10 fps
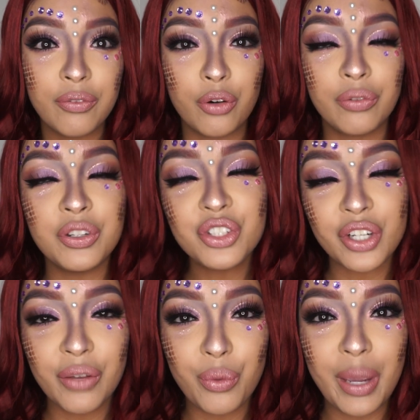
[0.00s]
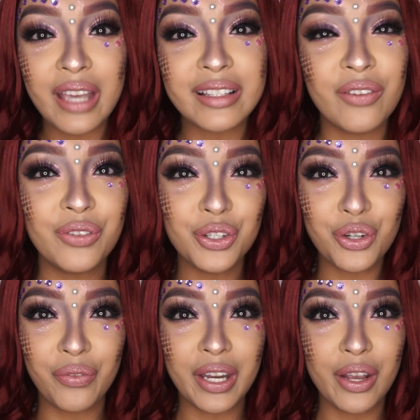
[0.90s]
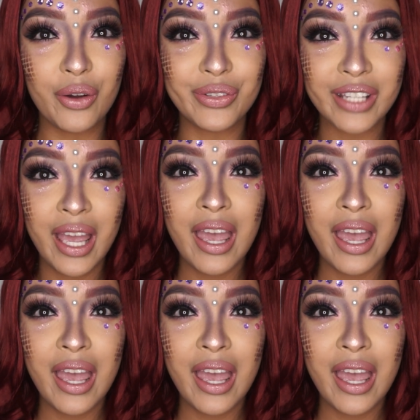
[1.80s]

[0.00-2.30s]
for future giveaways and future videos,